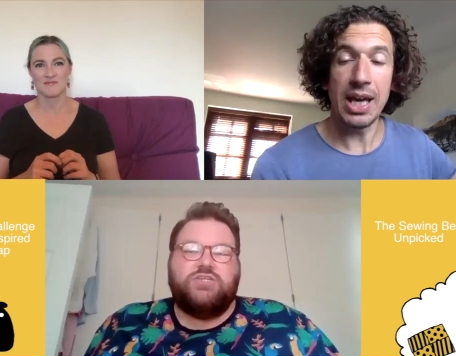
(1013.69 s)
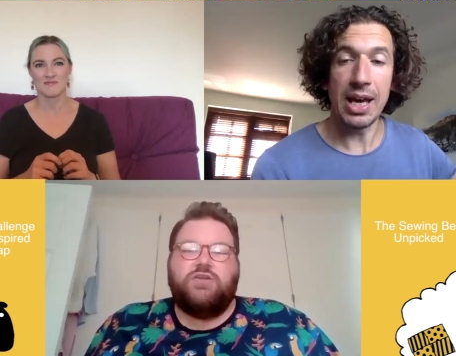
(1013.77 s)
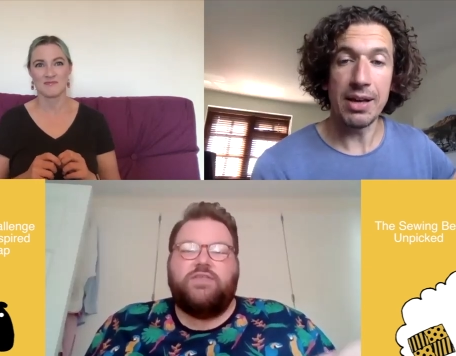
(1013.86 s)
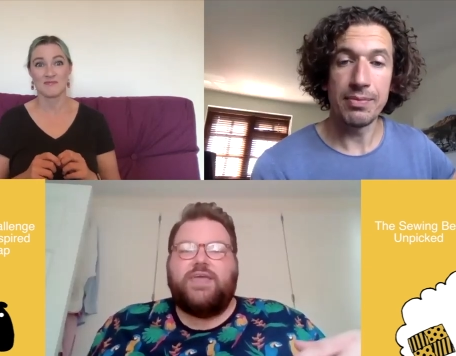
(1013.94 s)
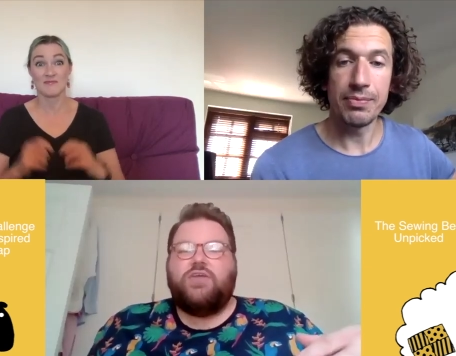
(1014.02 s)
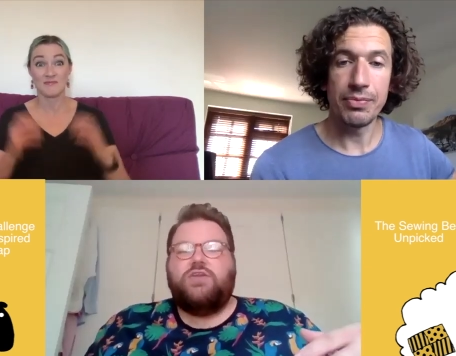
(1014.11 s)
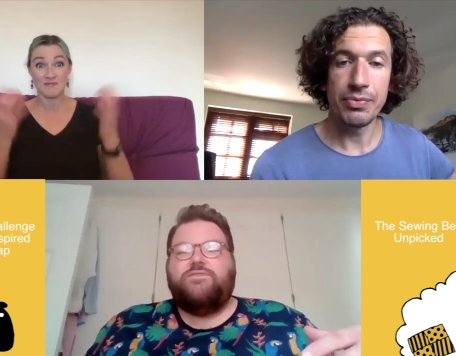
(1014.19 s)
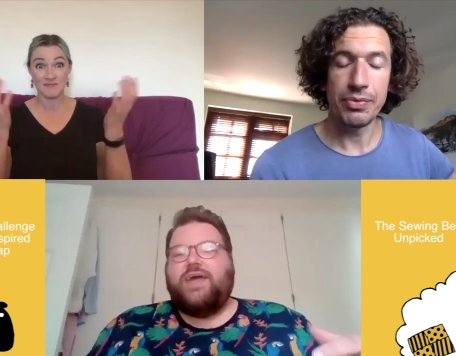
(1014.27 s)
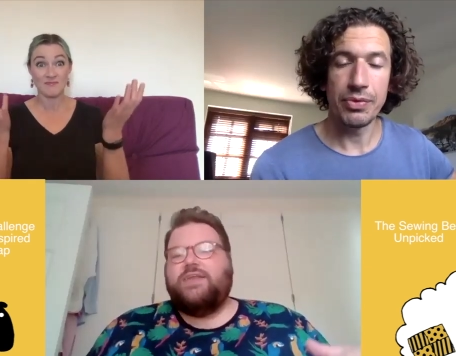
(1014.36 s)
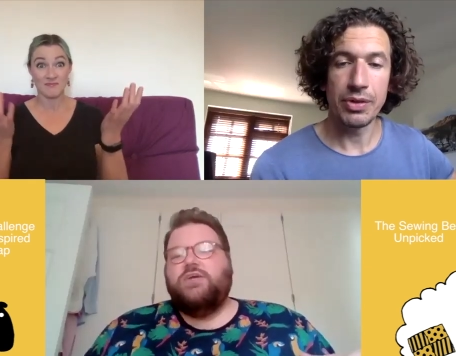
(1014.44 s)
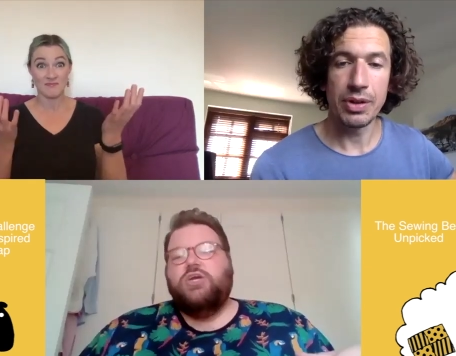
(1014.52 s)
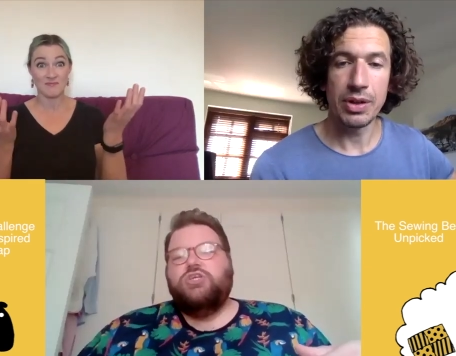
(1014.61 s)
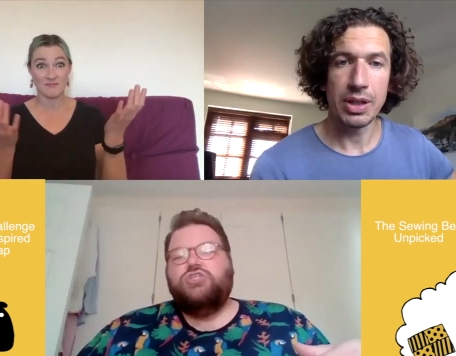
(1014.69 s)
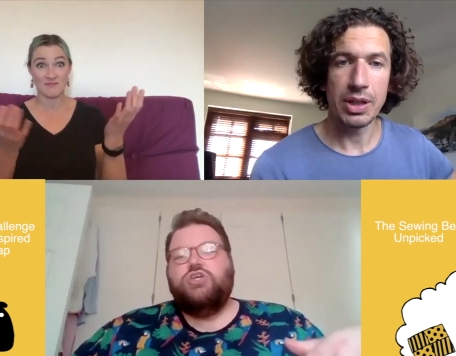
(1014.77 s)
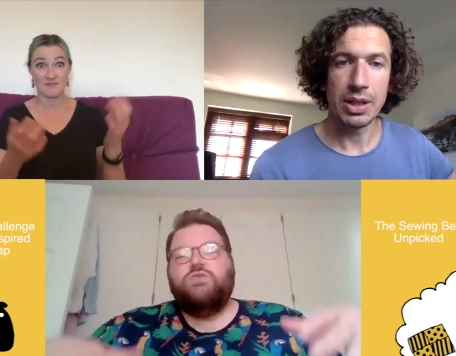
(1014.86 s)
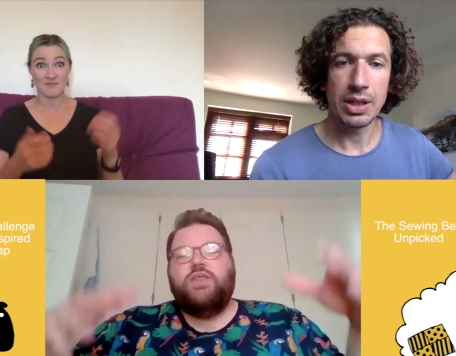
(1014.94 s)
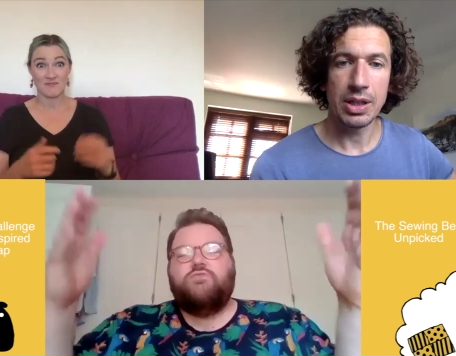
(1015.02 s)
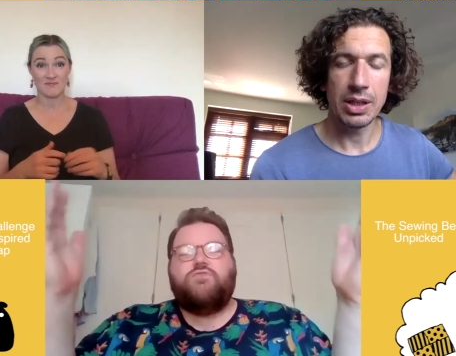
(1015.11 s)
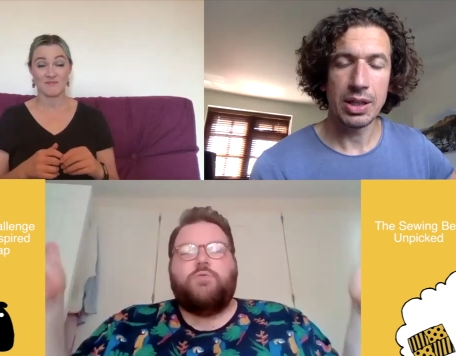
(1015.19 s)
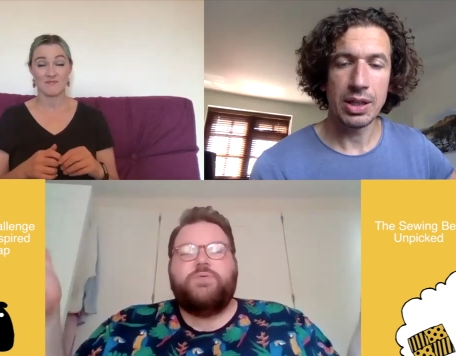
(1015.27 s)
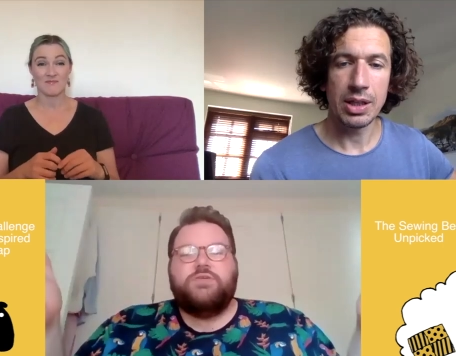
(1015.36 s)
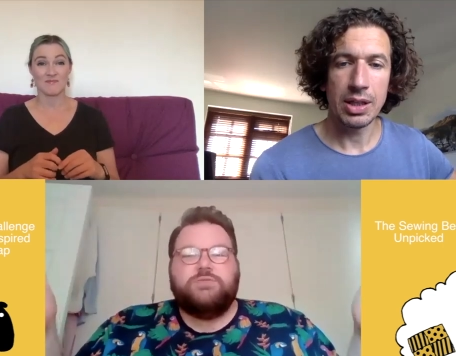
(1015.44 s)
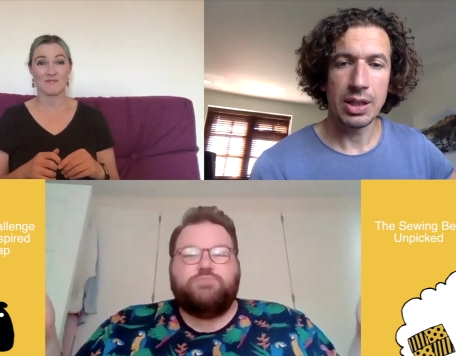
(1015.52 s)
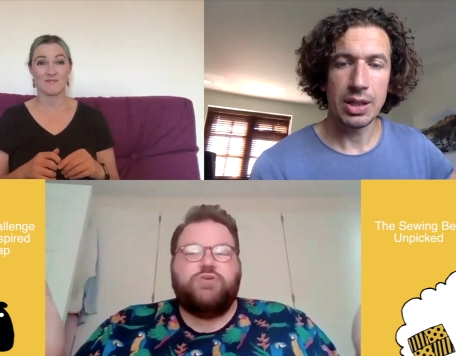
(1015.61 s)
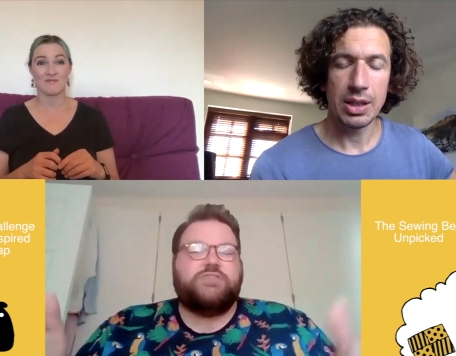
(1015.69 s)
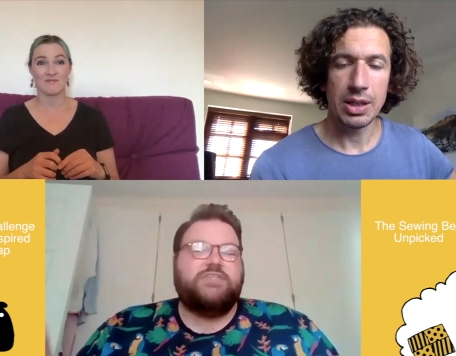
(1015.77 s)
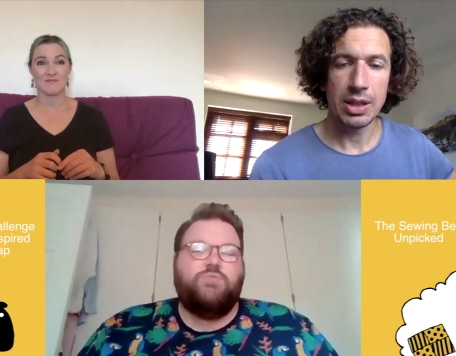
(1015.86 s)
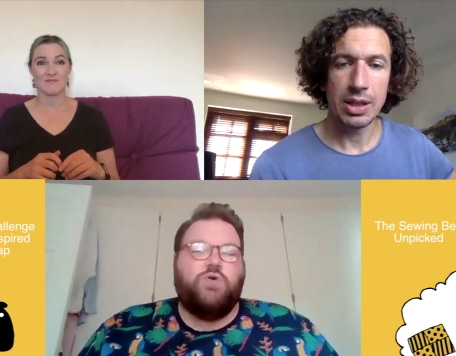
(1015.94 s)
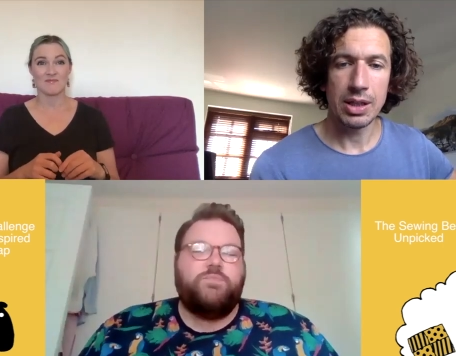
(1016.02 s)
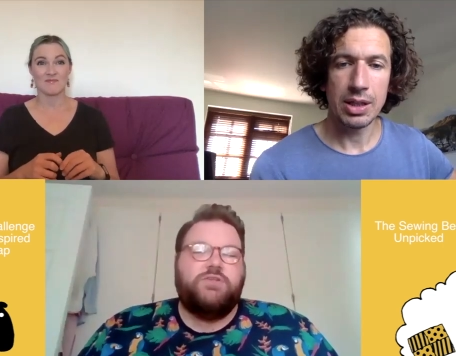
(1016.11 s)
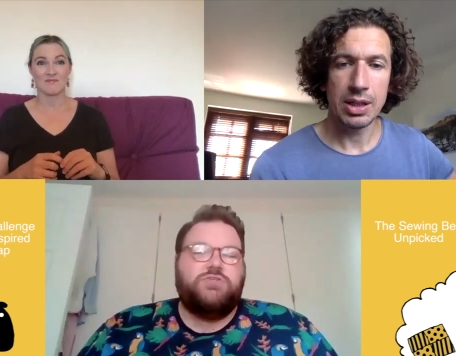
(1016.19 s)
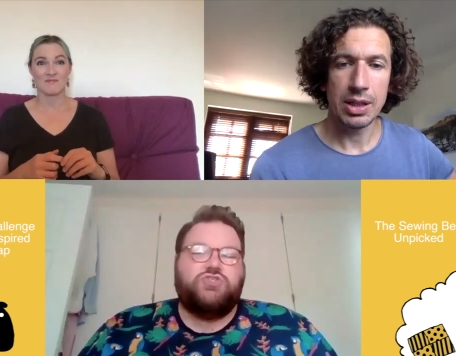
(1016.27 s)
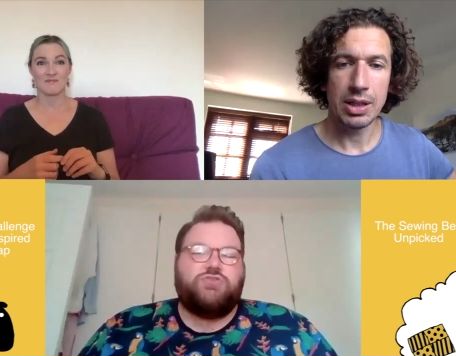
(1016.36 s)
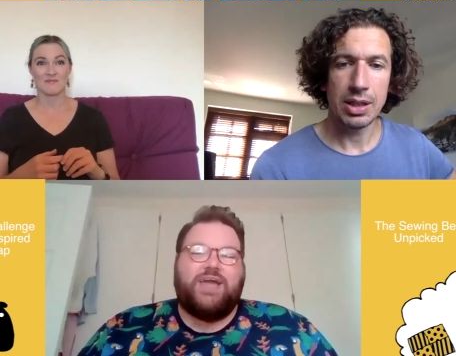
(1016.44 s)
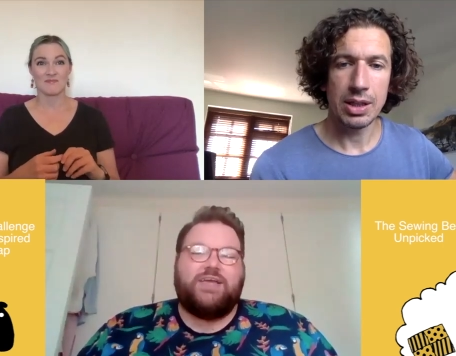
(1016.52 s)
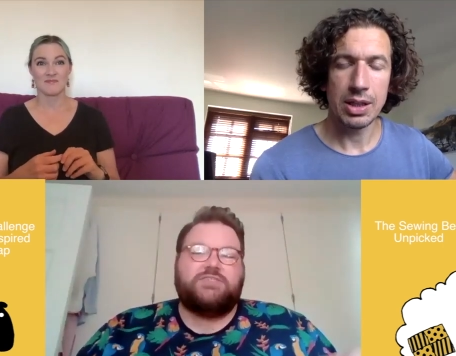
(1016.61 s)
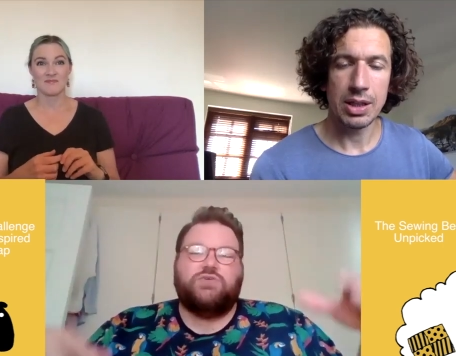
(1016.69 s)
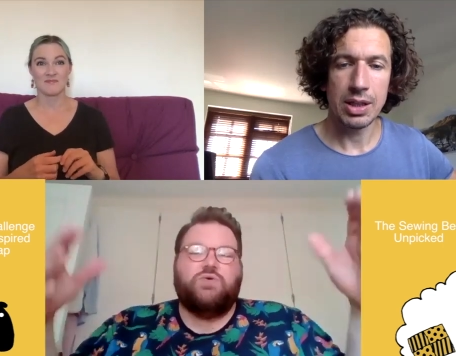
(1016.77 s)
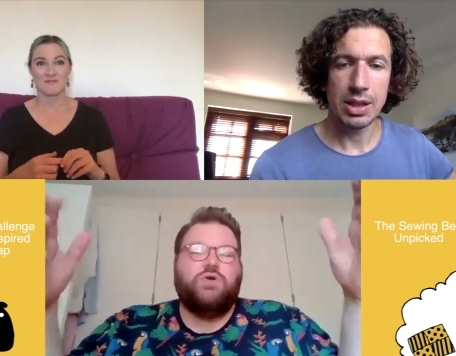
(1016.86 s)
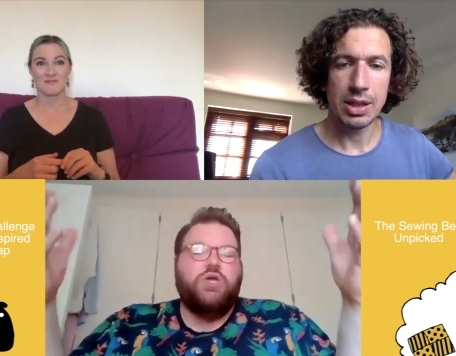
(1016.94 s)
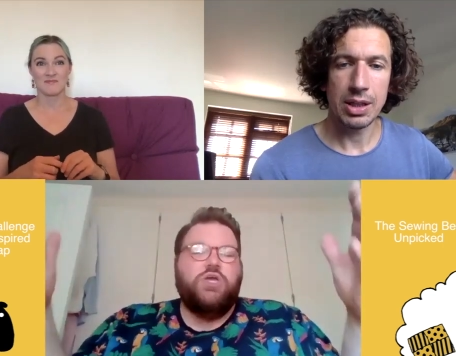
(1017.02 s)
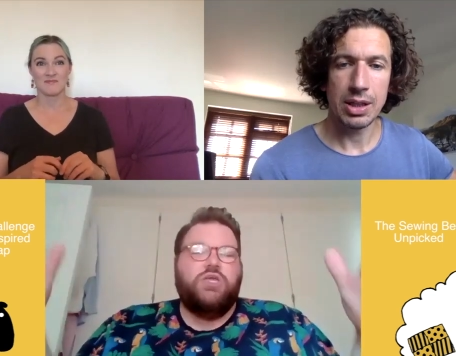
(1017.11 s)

Speaker 1: You know, they could have had Julia Roberts' Pretty Woman dress or,